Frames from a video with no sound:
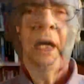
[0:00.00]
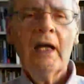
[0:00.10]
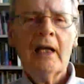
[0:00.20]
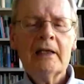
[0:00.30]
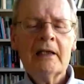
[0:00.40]

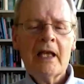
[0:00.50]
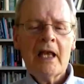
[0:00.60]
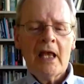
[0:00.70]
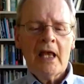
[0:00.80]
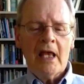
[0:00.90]
uh
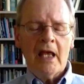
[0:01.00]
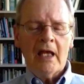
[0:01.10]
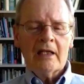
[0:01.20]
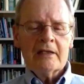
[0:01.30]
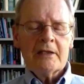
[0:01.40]

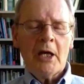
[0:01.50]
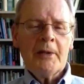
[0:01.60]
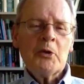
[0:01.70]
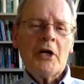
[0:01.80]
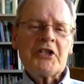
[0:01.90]
So, I
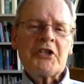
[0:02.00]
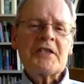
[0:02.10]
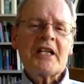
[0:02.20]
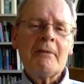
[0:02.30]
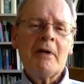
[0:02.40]
questions
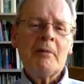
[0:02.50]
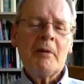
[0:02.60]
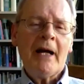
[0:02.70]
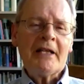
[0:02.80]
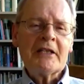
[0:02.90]
come up
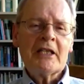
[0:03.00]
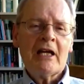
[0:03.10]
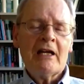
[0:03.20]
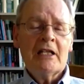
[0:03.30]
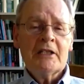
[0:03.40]
about
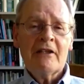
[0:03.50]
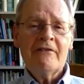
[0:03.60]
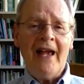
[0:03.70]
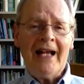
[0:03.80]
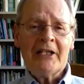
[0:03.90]
the the
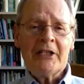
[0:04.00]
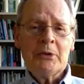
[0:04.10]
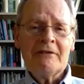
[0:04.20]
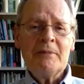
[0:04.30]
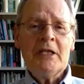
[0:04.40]
value
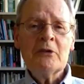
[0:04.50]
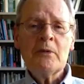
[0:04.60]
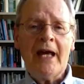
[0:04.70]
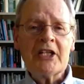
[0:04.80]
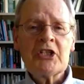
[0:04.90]
of being
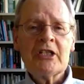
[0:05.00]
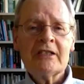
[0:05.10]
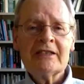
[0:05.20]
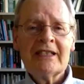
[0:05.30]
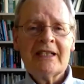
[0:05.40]

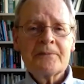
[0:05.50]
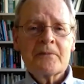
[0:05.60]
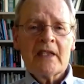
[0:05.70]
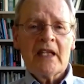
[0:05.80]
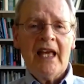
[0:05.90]
rational,
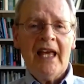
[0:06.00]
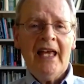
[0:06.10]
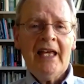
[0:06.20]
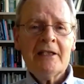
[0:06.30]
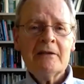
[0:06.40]

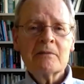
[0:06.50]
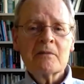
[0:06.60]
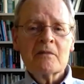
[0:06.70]
and